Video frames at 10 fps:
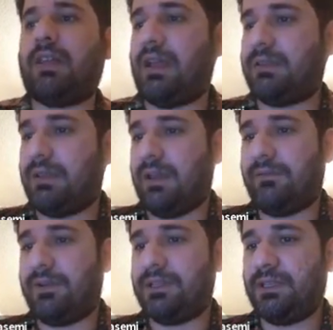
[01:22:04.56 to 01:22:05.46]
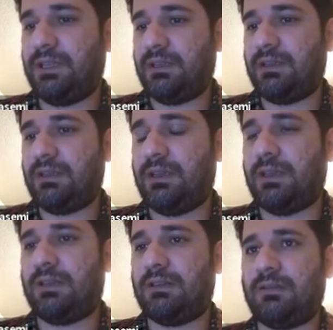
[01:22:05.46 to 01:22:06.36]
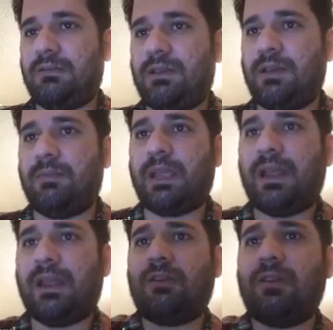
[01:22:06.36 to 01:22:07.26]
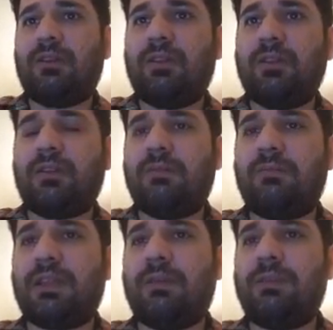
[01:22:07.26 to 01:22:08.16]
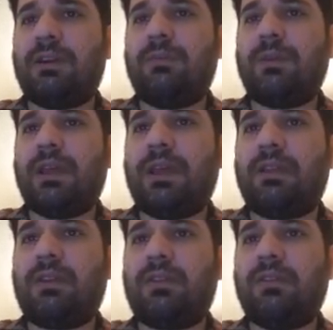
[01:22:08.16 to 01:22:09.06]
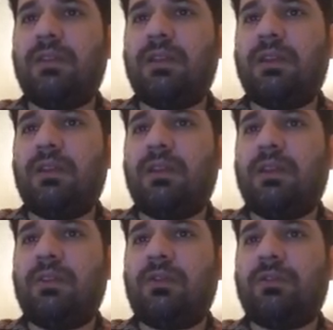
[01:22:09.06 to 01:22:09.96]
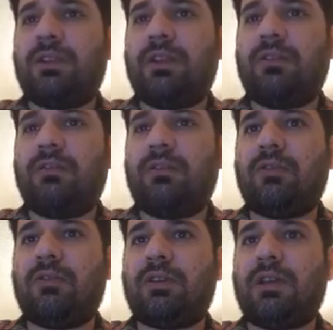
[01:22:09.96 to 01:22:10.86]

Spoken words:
that everything in a mechanical system can be replaced. So this is your